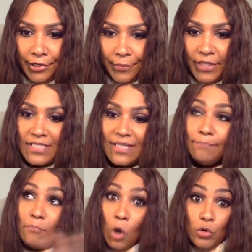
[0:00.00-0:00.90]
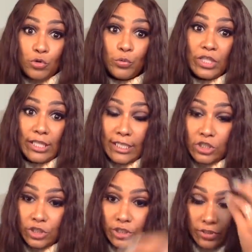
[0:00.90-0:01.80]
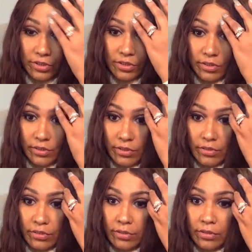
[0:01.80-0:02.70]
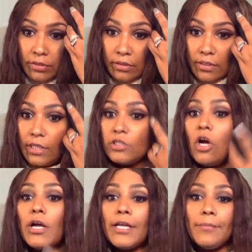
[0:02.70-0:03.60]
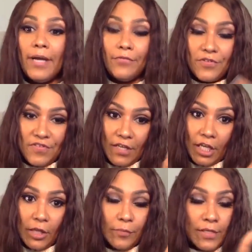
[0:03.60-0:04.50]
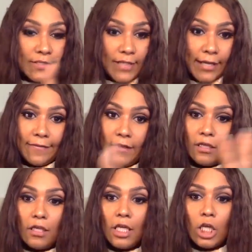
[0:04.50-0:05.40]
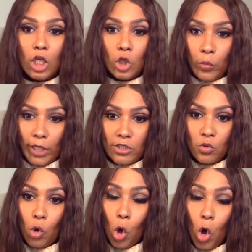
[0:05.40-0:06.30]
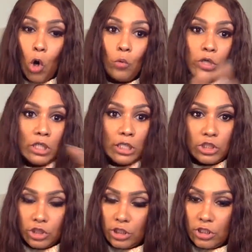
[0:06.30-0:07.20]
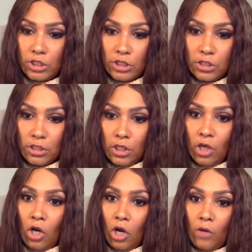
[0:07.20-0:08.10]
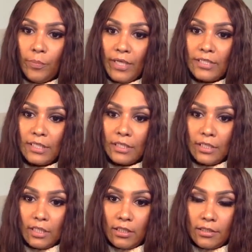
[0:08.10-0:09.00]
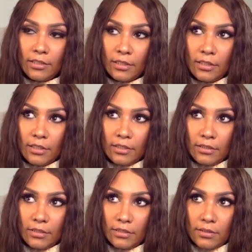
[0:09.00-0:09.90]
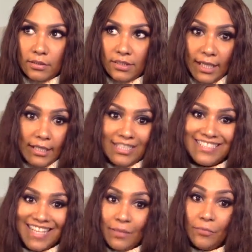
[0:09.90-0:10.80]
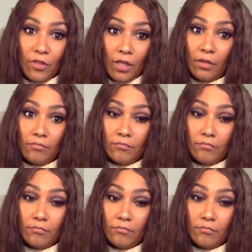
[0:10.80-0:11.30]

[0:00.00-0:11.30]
Because in most religions, they're talking about the same exact thing anyway. So all religions are basically saying the same thing.